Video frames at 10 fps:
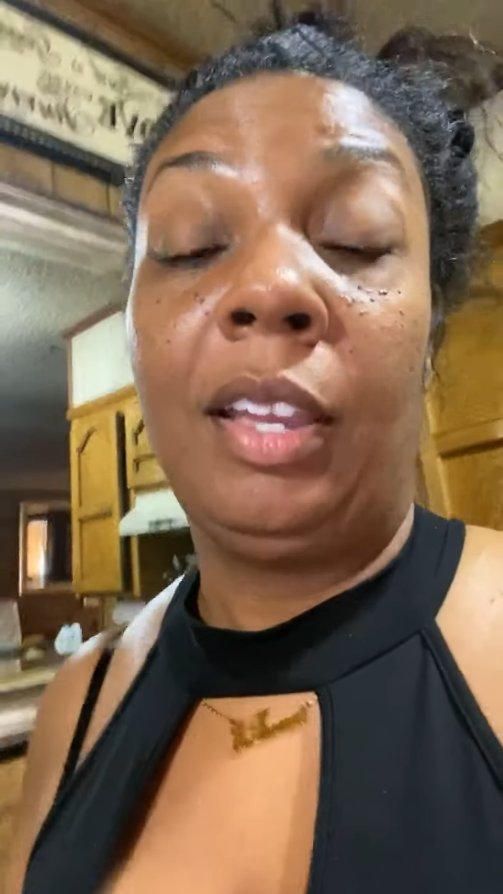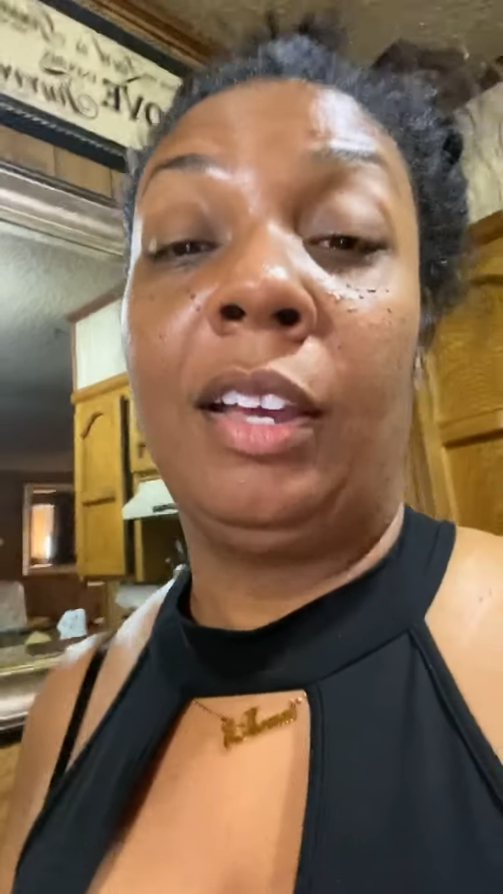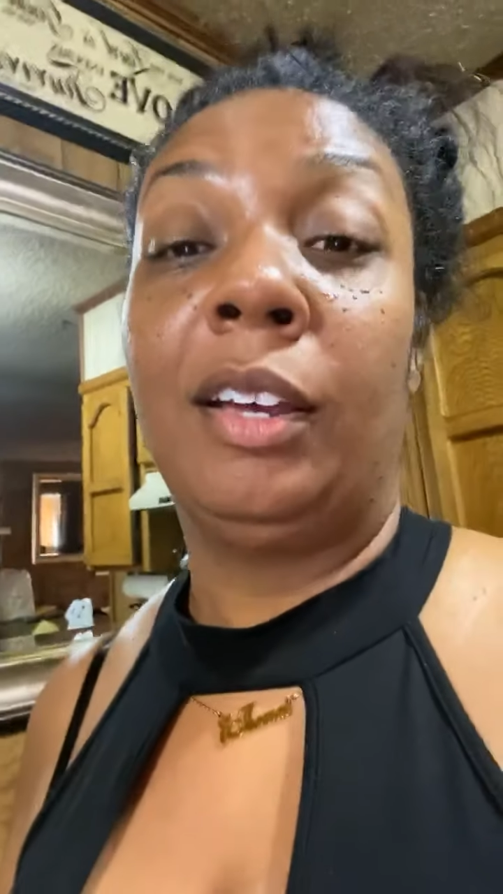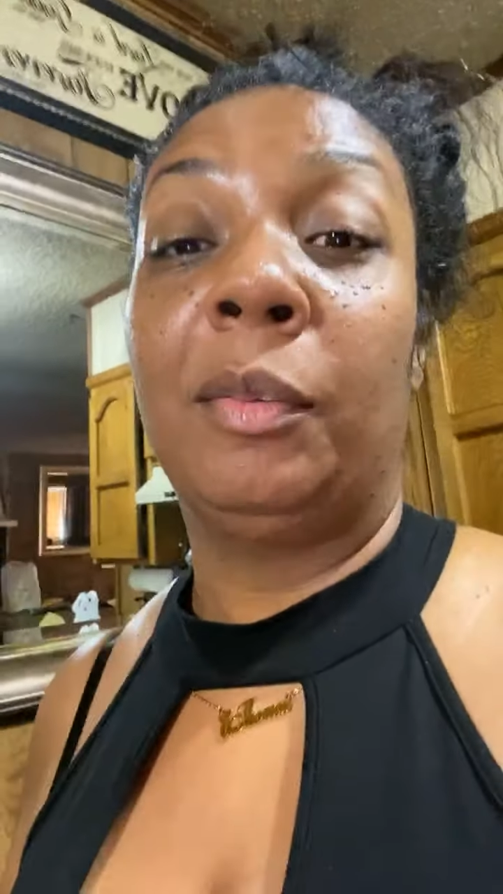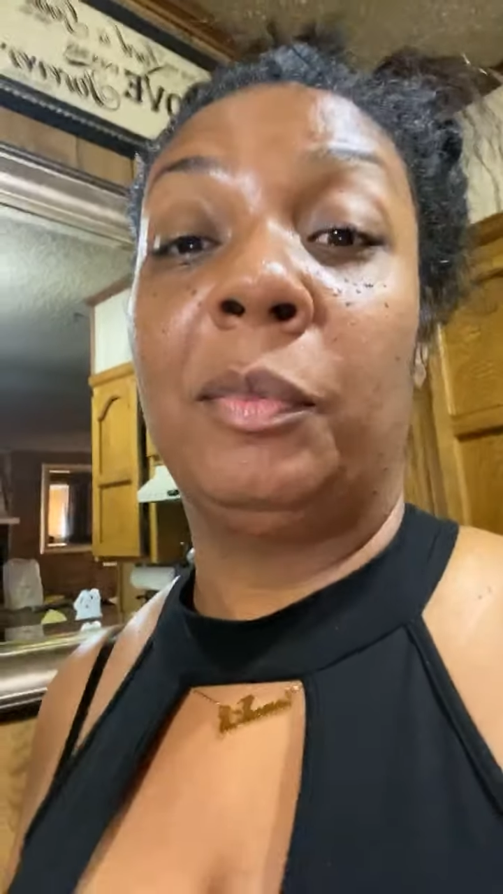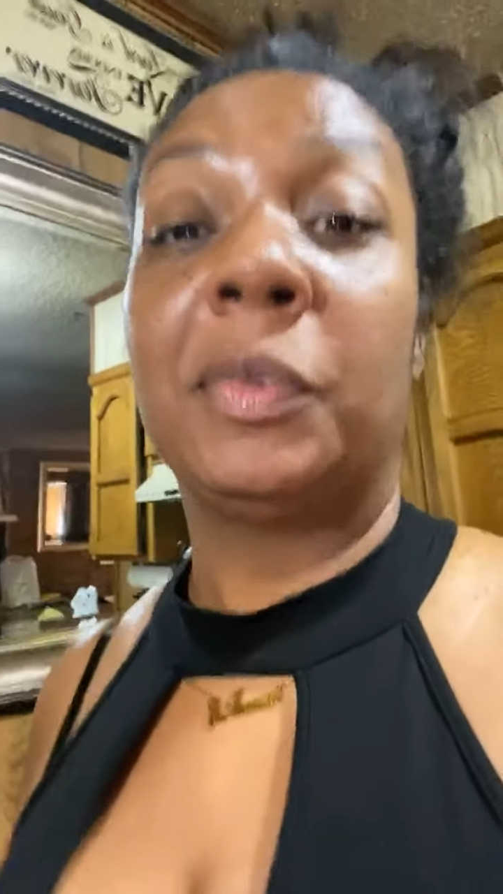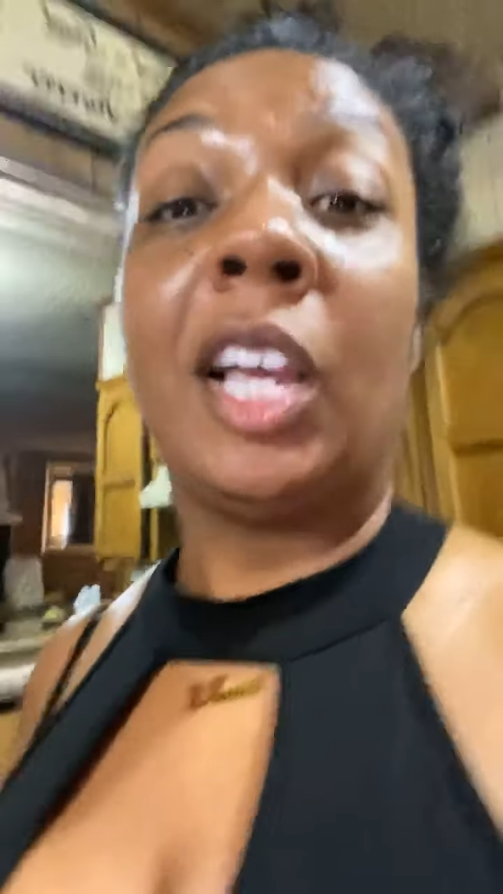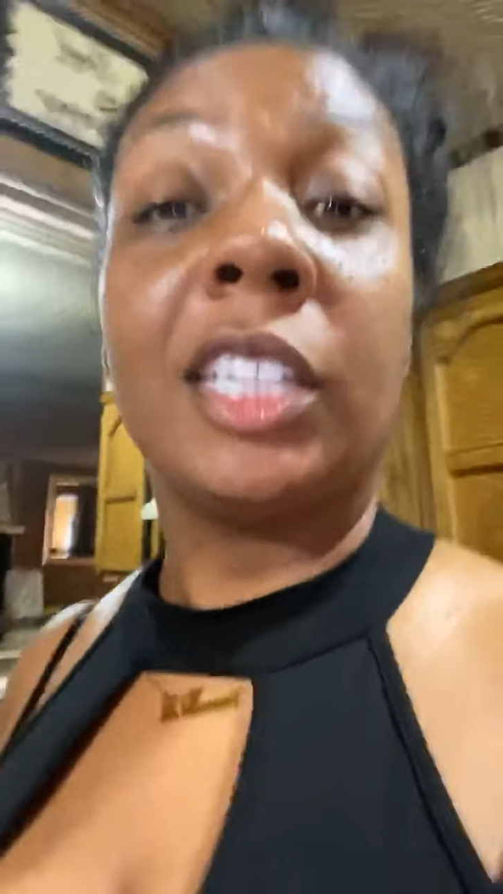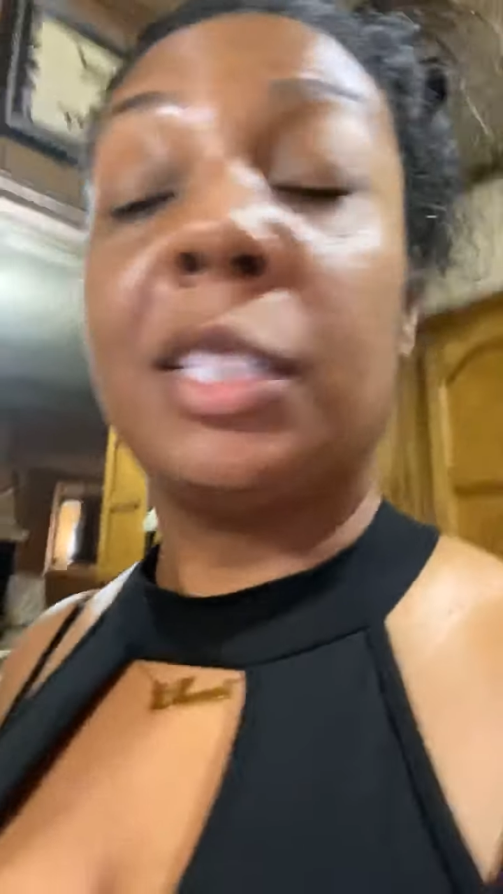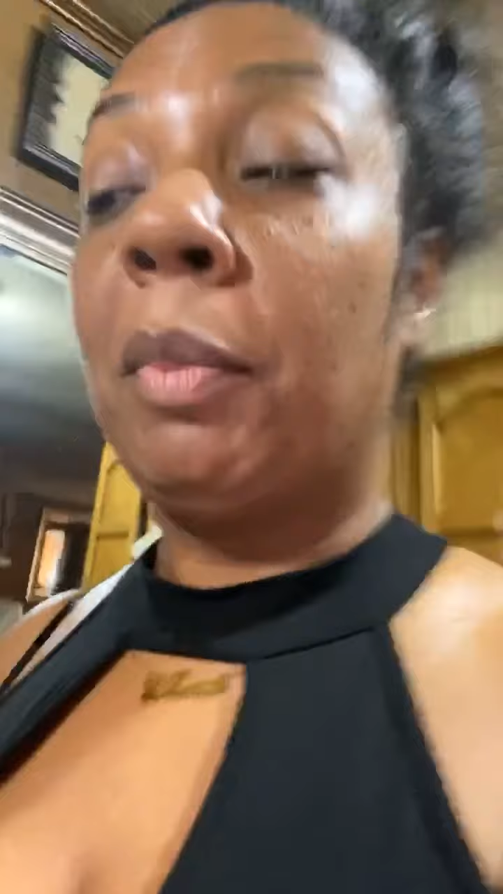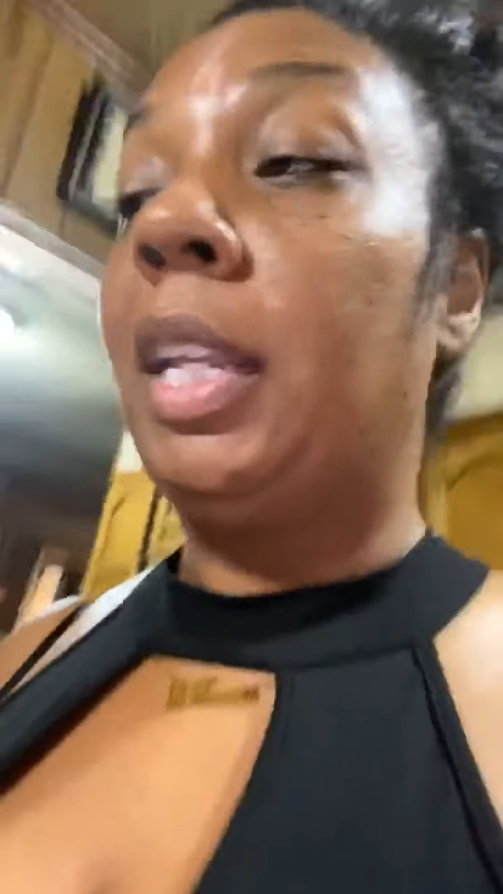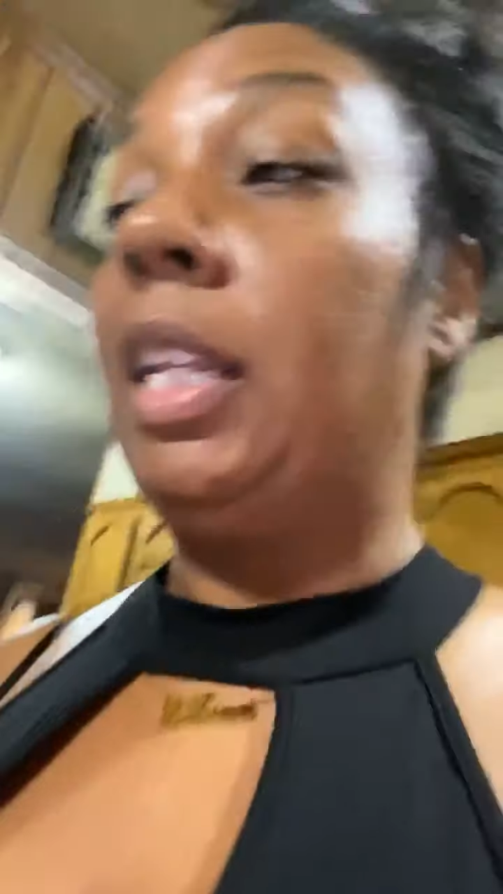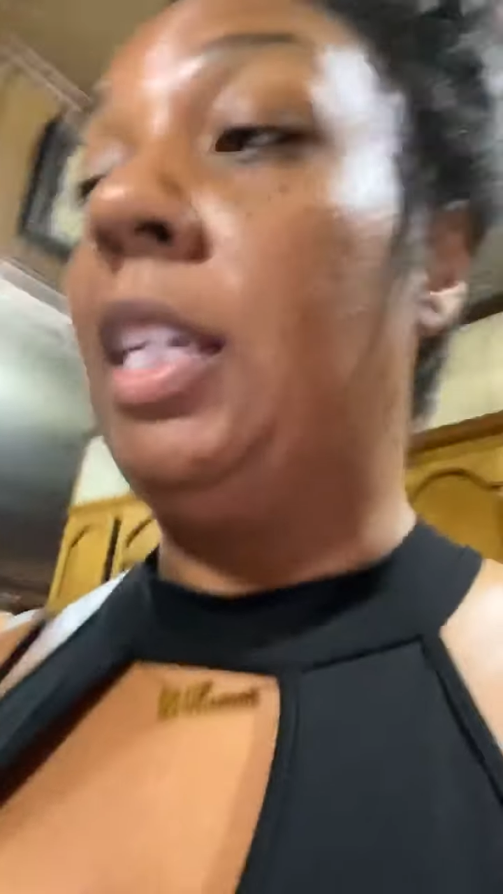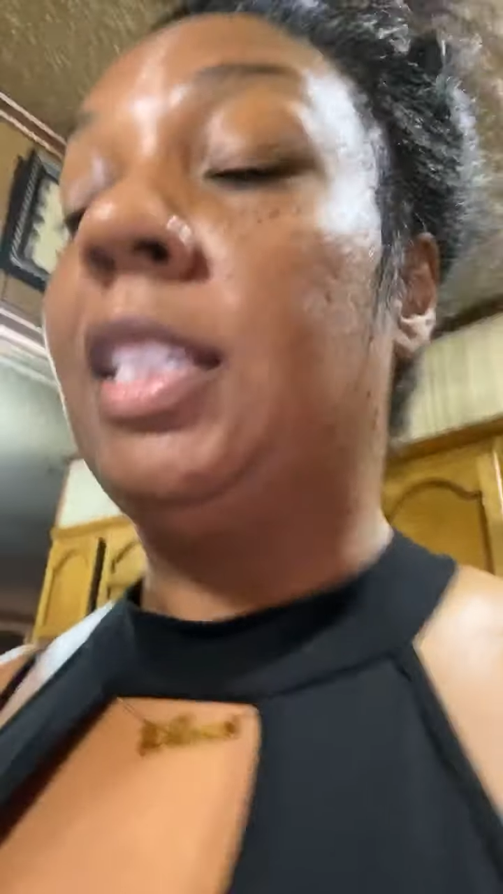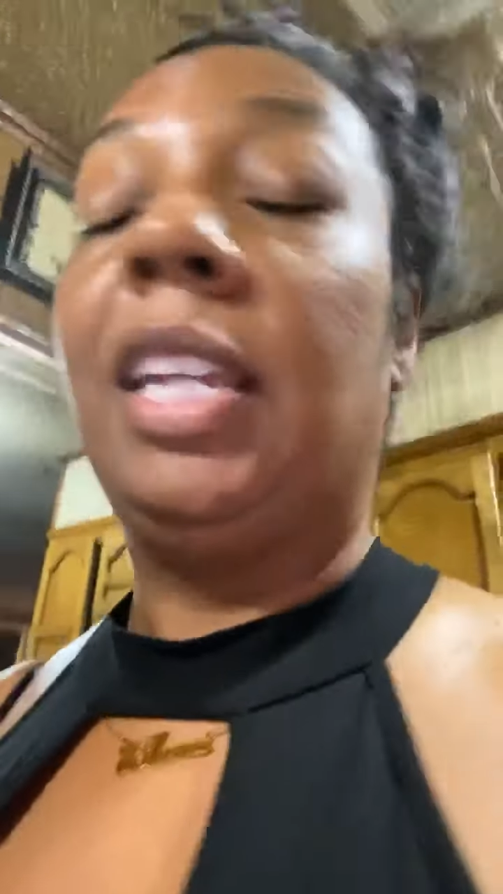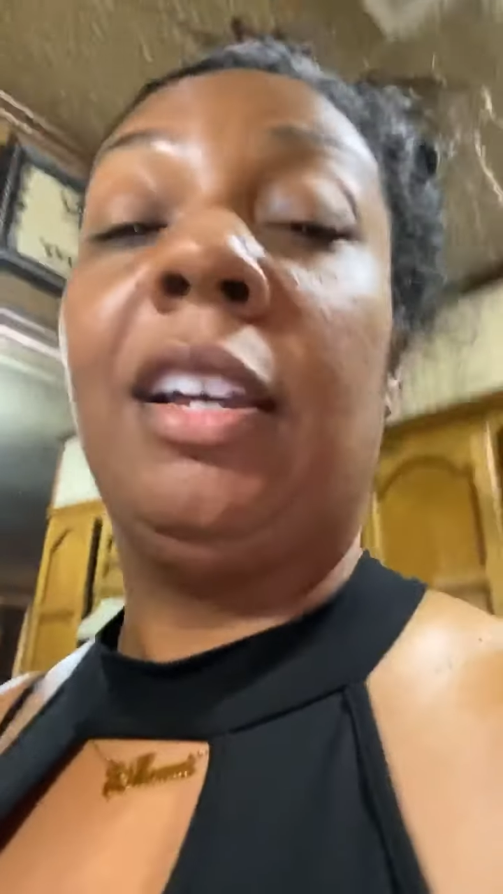I'm talking to my niece.